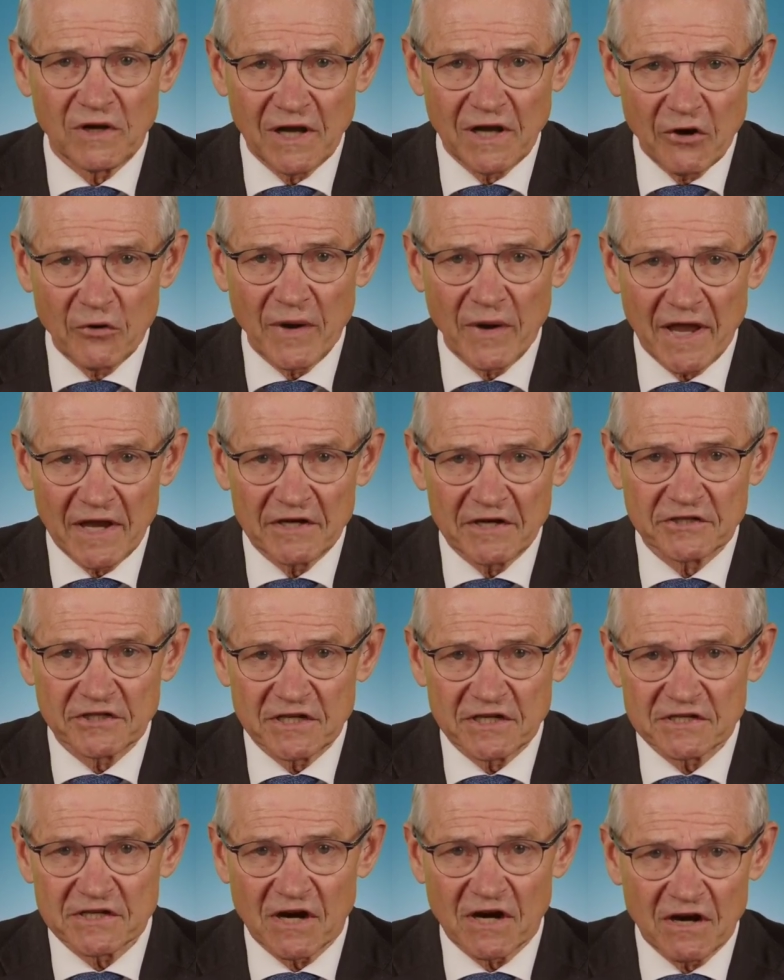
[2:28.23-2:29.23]
low
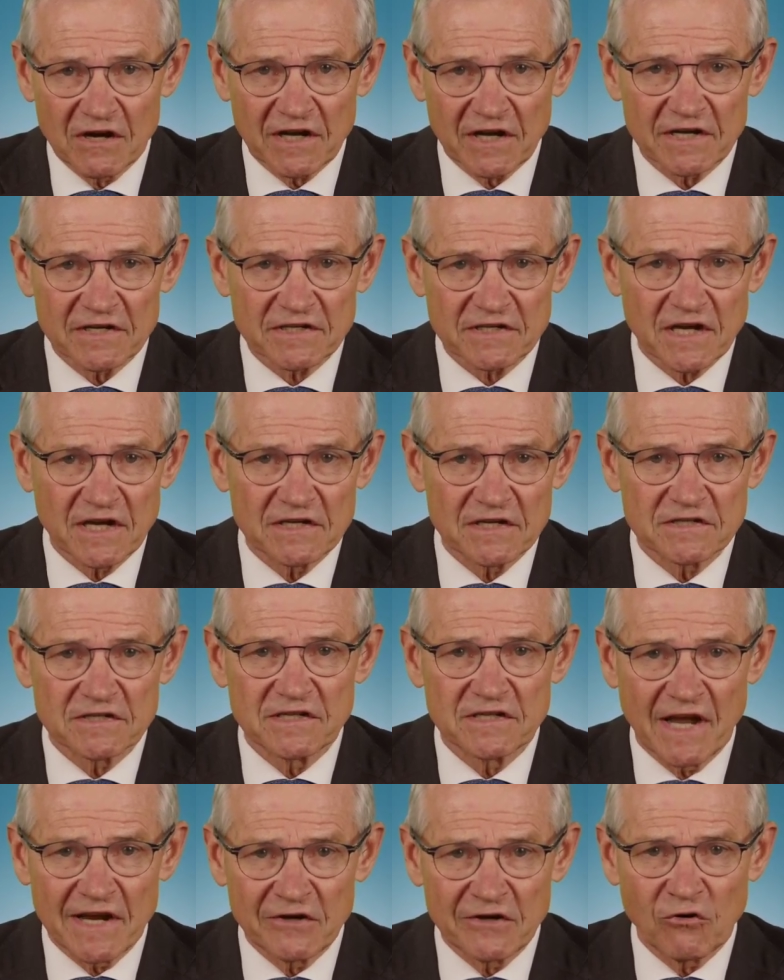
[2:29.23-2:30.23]
energy targets is
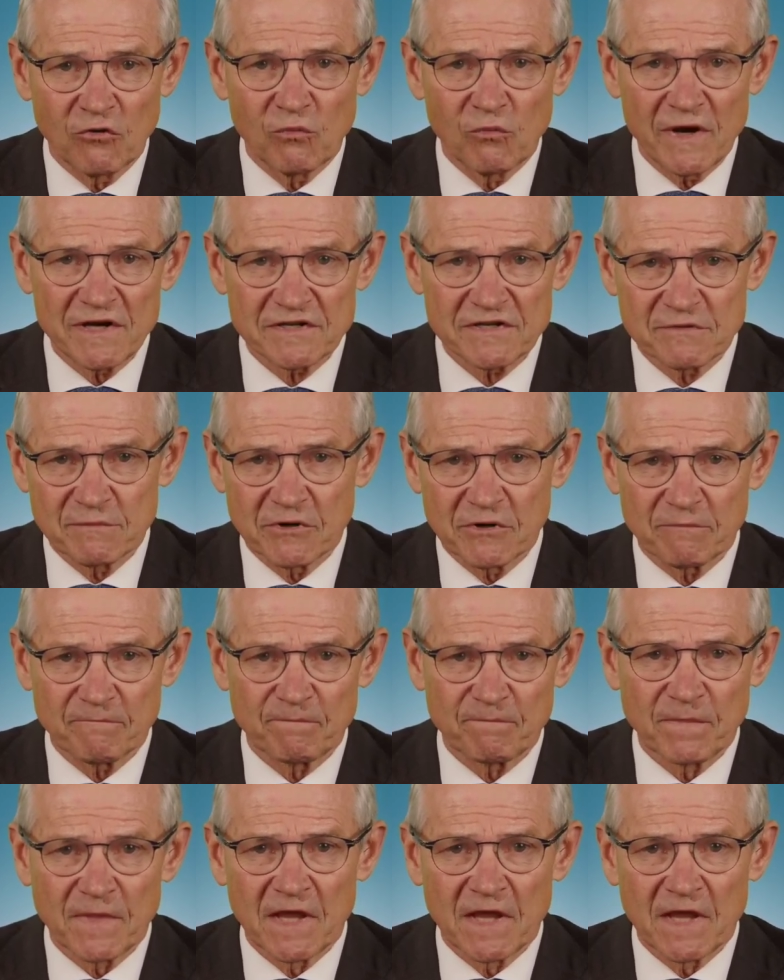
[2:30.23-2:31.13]
Daniel Westerman,